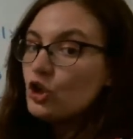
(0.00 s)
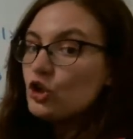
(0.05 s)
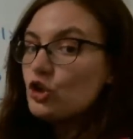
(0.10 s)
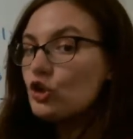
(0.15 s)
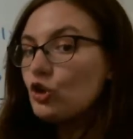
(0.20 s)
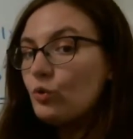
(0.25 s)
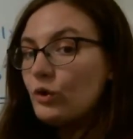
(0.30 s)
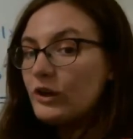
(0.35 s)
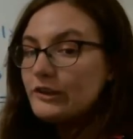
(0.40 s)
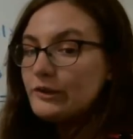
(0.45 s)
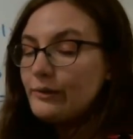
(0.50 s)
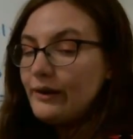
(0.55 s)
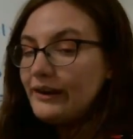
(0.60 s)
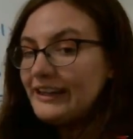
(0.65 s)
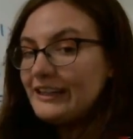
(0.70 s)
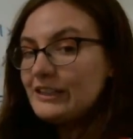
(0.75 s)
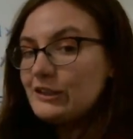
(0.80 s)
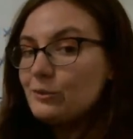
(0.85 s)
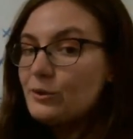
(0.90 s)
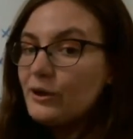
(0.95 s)
so what do I
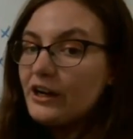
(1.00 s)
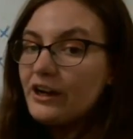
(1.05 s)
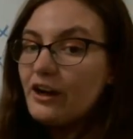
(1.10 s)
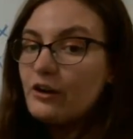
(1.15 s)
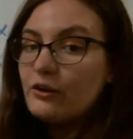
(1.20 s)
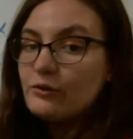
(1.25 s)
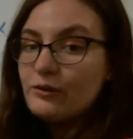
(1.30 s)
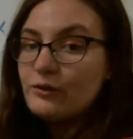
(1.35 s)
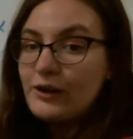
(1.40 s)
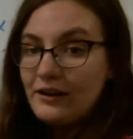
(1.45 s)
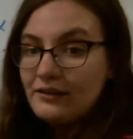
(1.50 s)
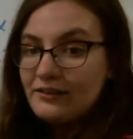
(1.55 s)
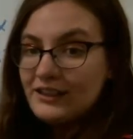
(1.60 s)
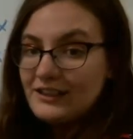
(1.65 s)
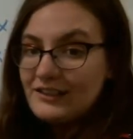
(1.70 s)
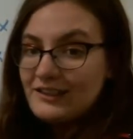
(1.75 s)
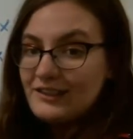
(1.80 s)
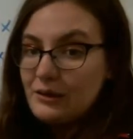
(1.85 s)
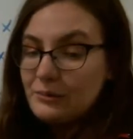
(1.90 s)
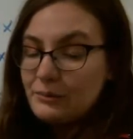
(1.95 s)
need to put around
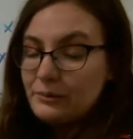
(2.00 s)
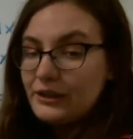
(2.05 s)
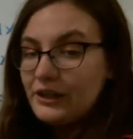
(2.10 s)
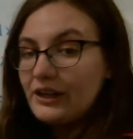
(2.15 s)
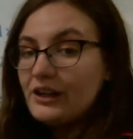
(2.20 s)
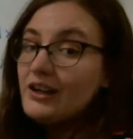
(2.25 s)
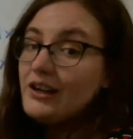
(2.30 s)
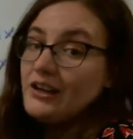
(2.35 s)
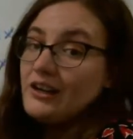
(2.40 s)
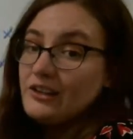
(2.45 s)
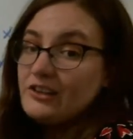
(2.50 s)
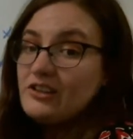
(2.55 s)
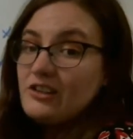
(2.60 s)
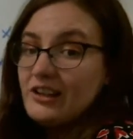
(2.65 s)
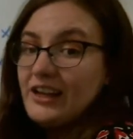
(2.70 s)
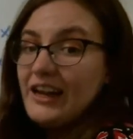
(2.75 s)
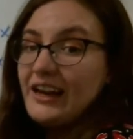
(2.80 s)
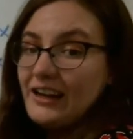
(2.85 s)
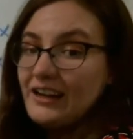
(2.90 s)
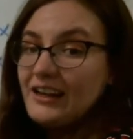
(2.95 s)
this number so
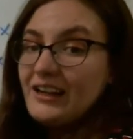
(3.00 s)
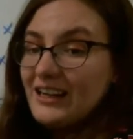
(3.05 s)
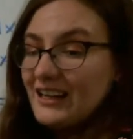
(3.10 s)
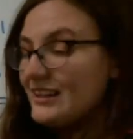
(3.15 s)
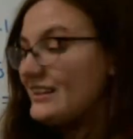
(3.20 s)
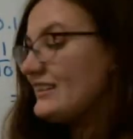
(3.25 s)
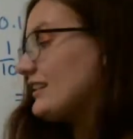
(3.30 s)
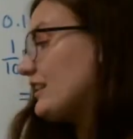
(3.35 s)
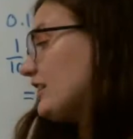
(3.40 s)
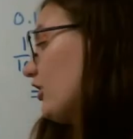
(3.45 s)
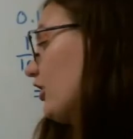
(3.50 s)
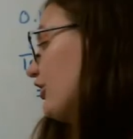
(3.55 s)
that it is in the